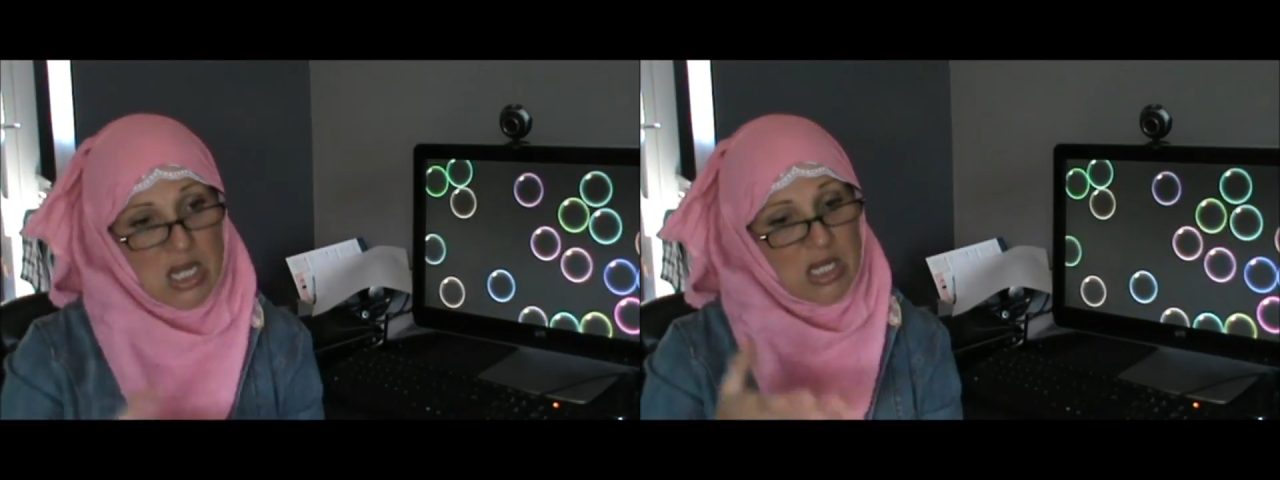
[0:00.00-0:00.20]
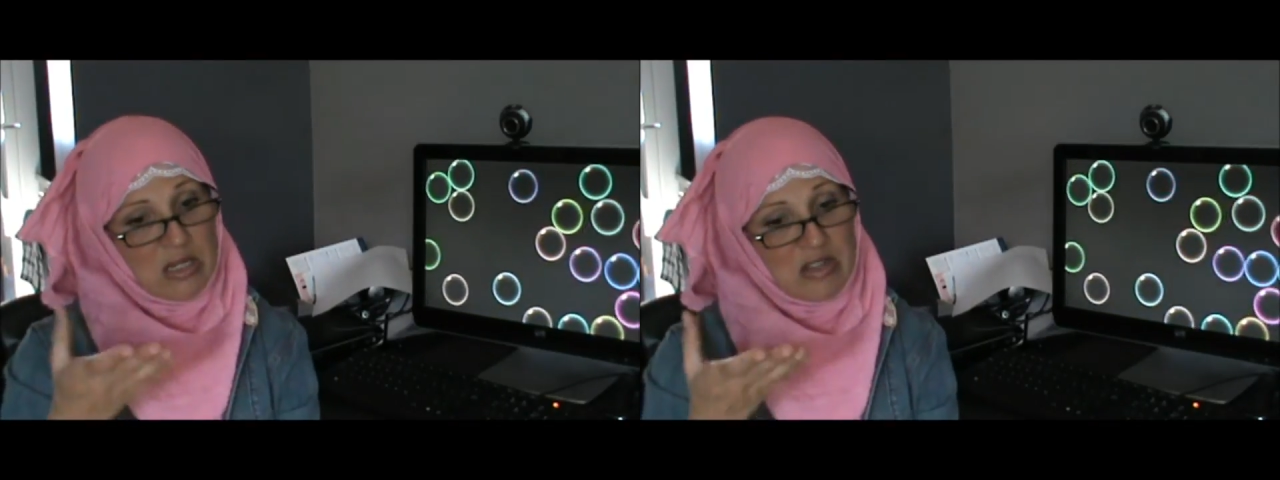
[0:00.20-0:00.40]

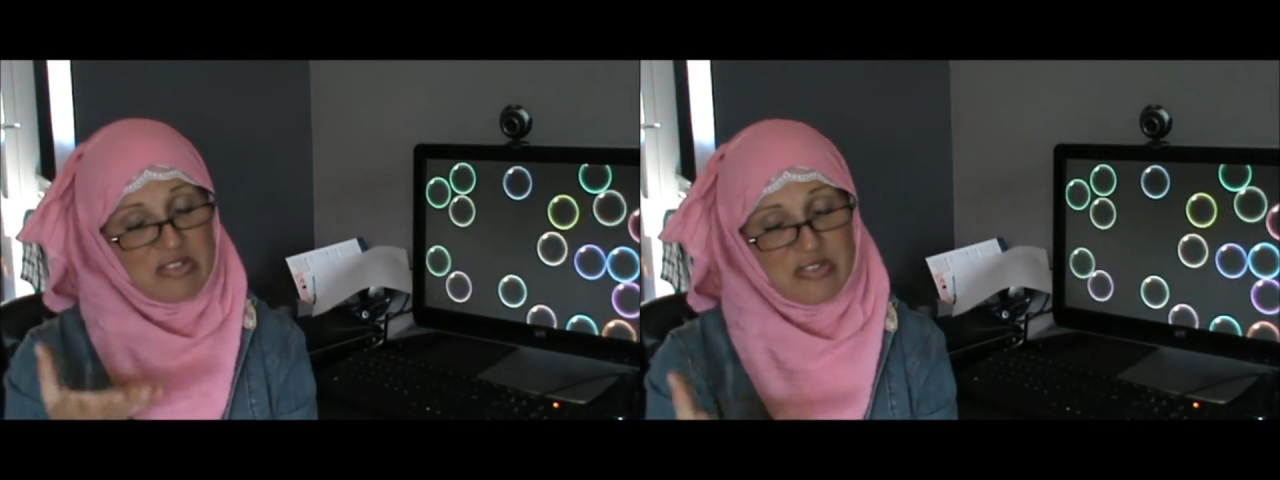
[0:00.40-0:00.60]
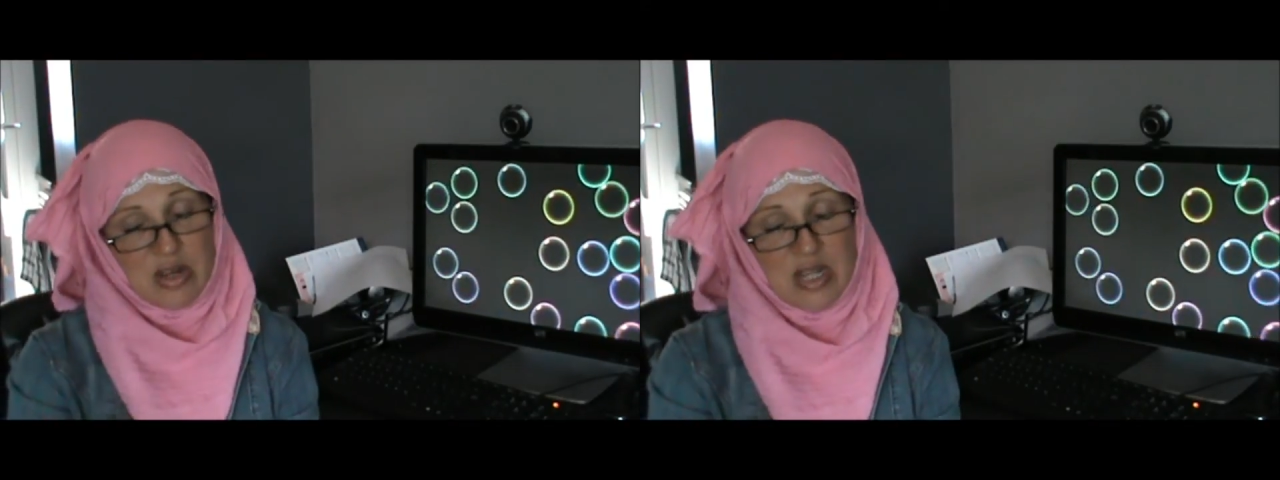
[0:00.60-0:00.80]
a nice
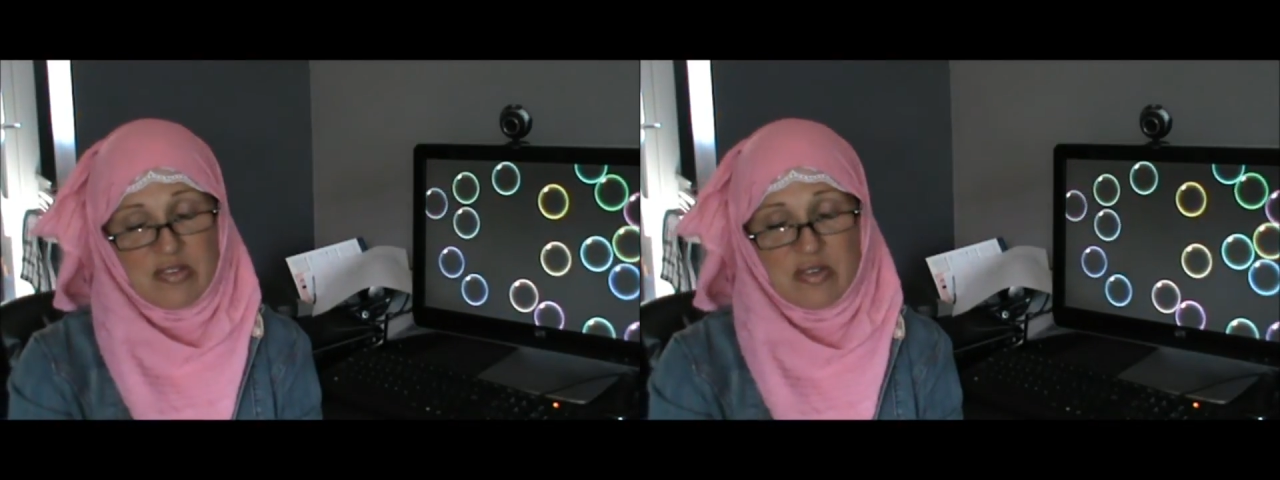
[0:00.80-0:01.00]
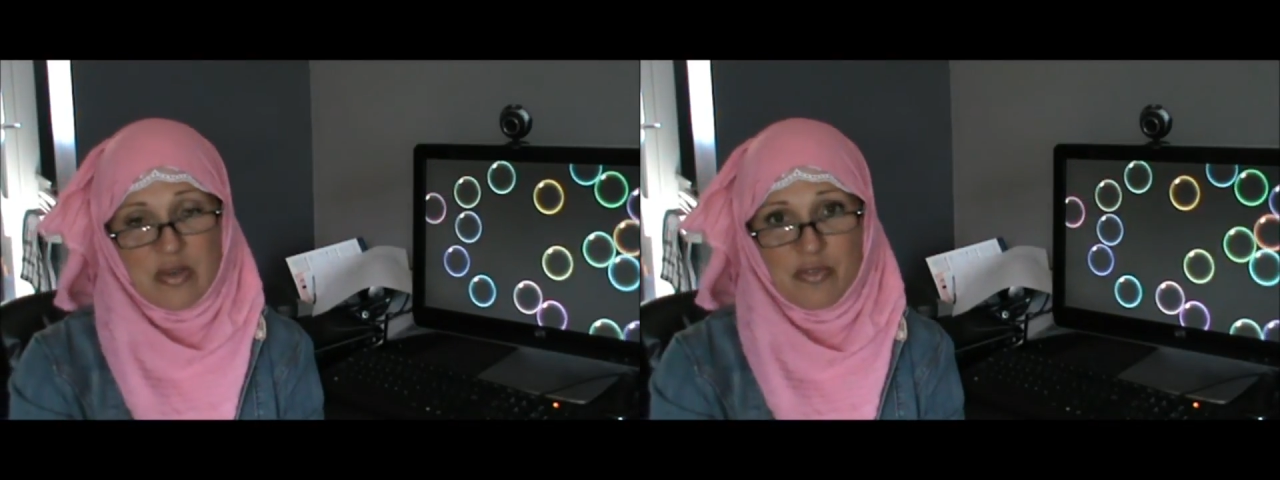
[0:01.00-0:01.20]

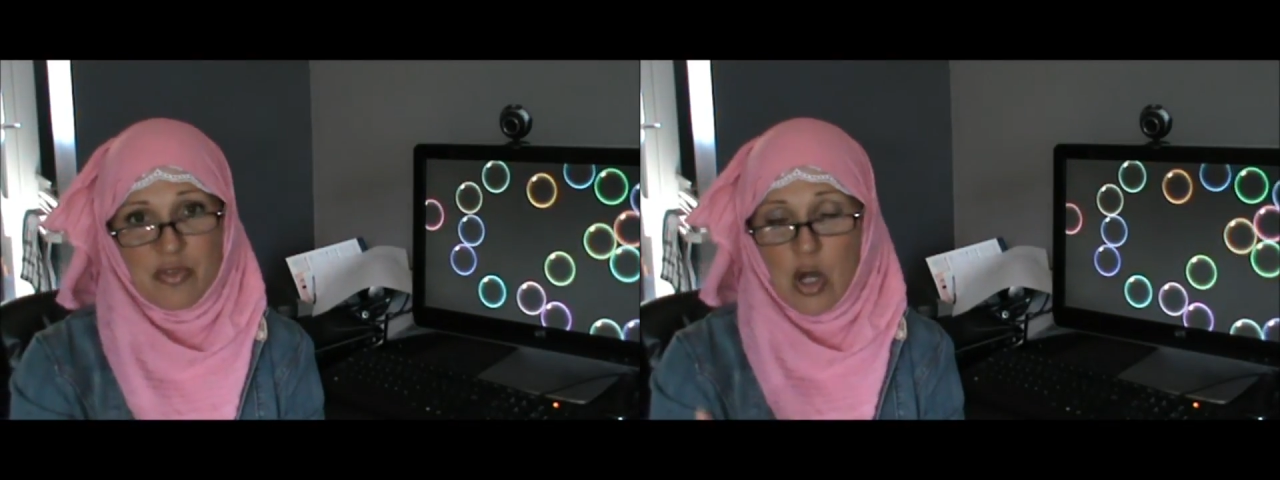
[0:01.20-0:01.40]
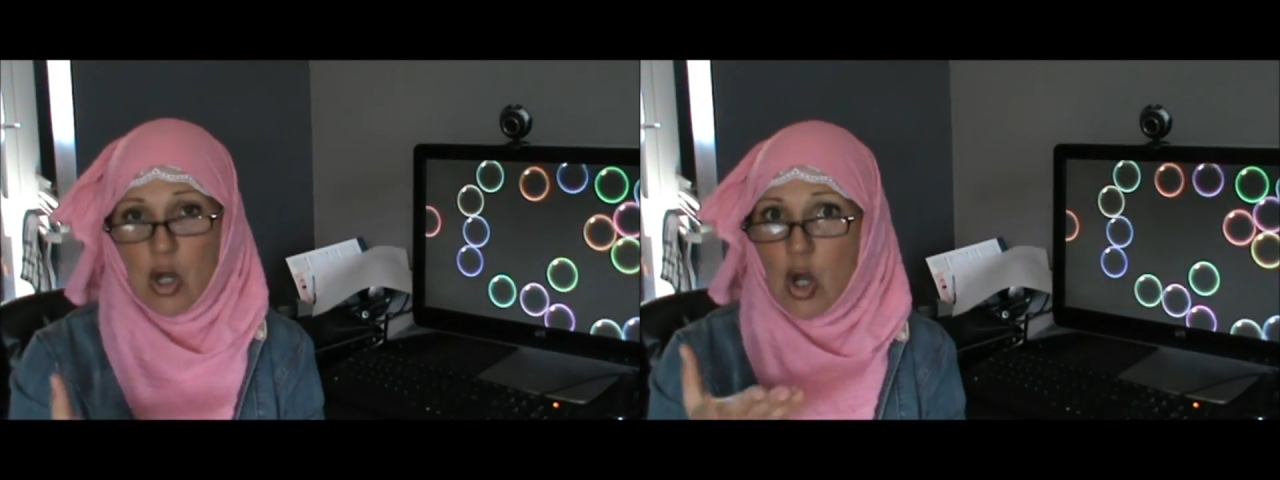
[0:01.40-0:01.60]
slice of
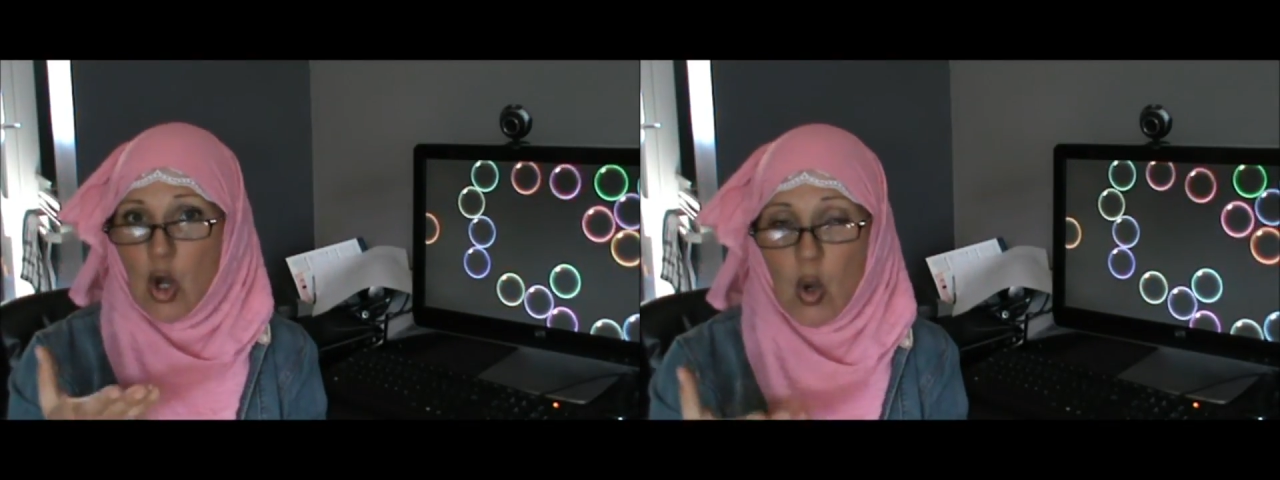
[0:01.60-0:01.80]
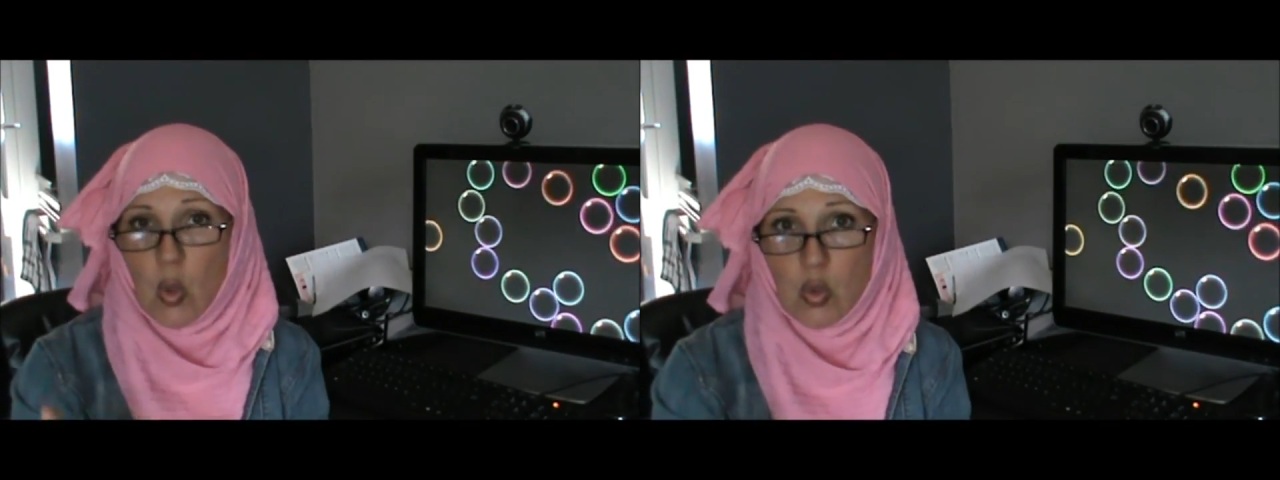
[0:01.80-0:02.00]

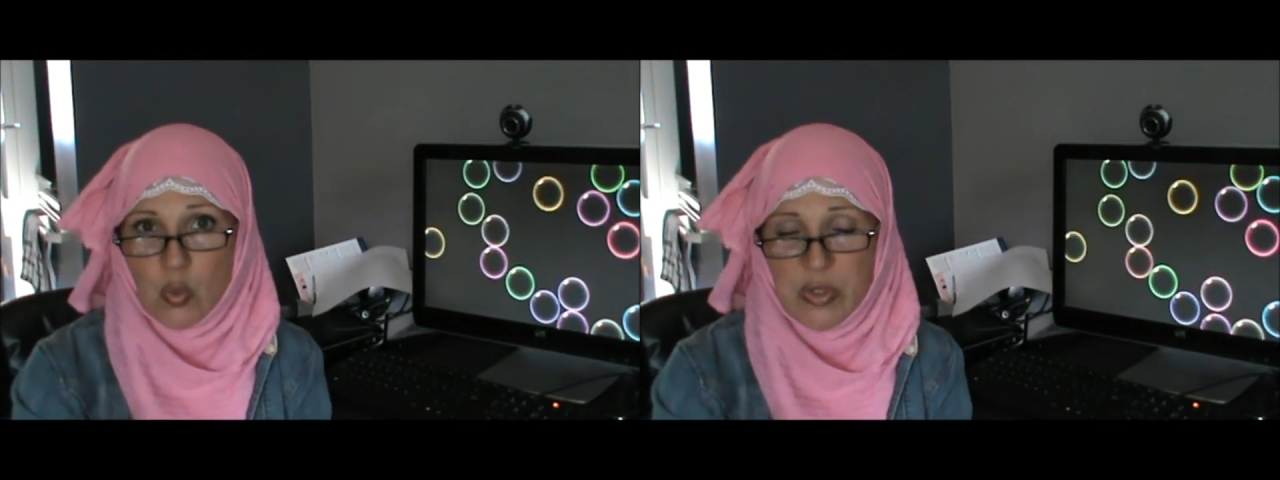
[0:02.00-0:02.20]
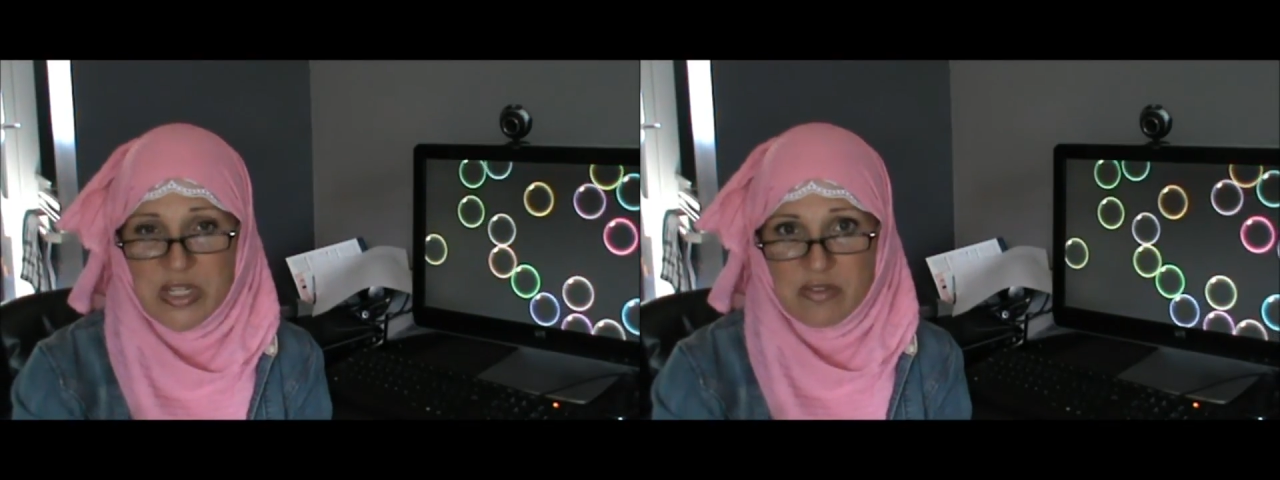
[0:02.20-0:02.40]
whole
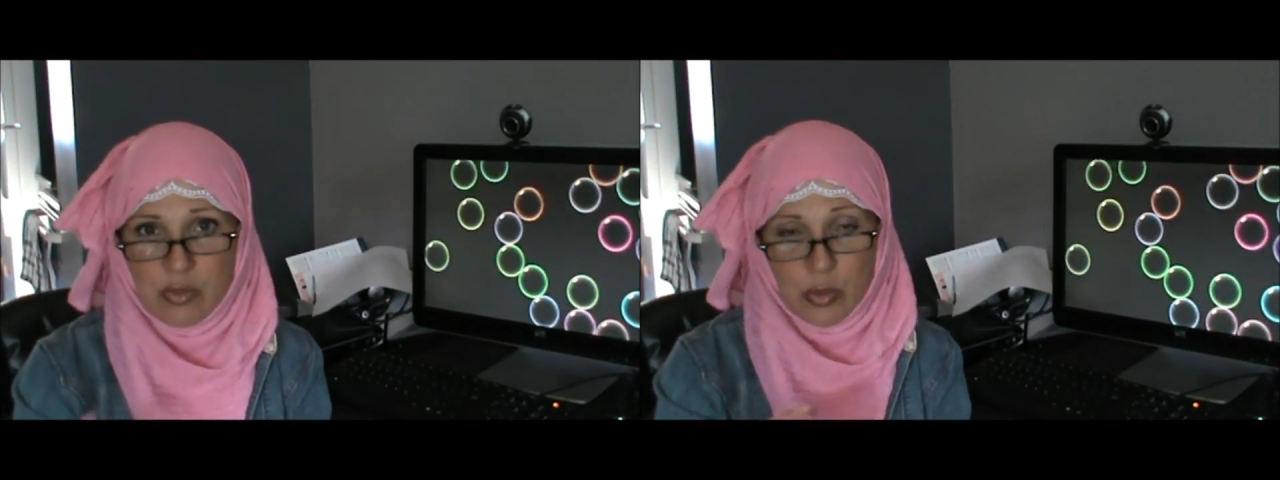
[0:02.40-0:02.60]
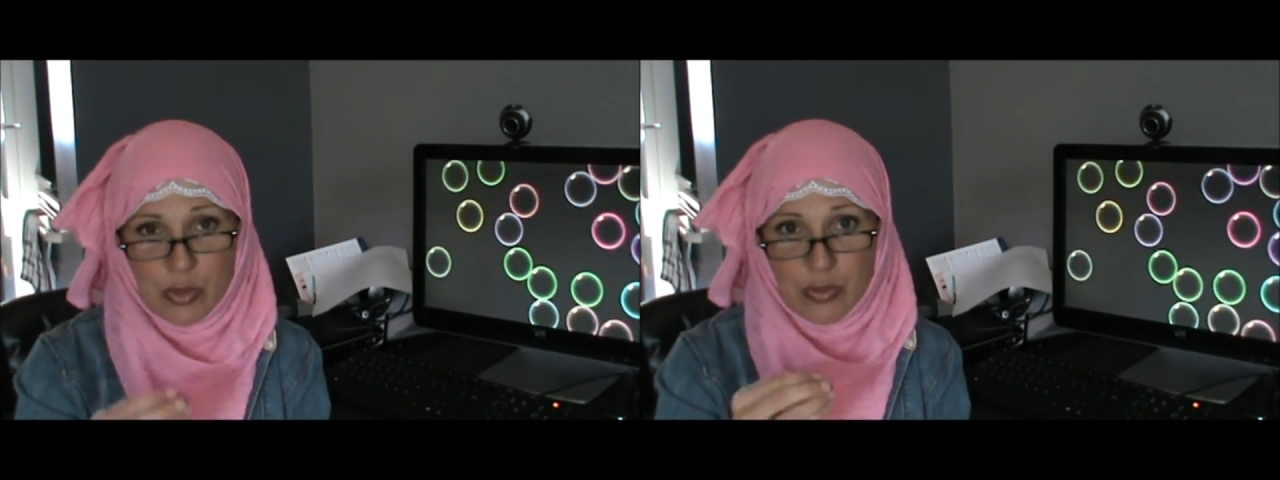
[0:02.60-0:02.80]
wheat
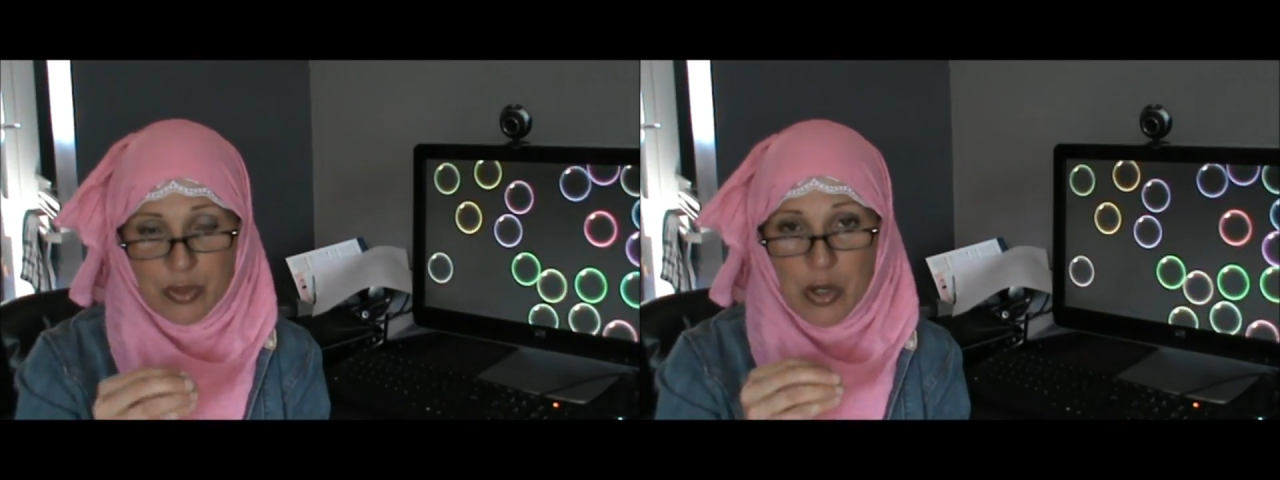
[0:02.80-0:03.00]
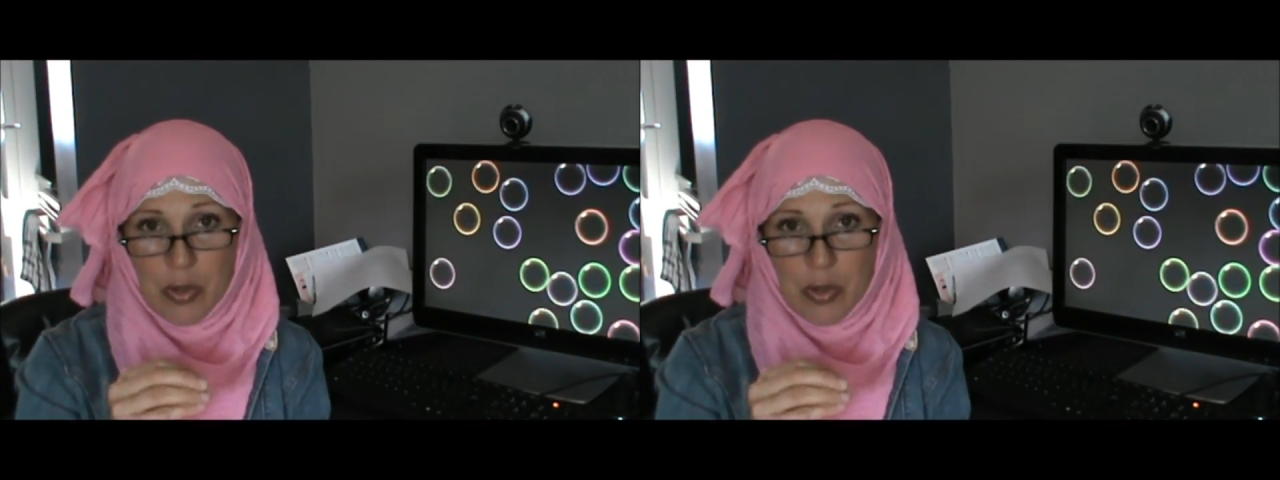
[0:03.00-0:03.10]
or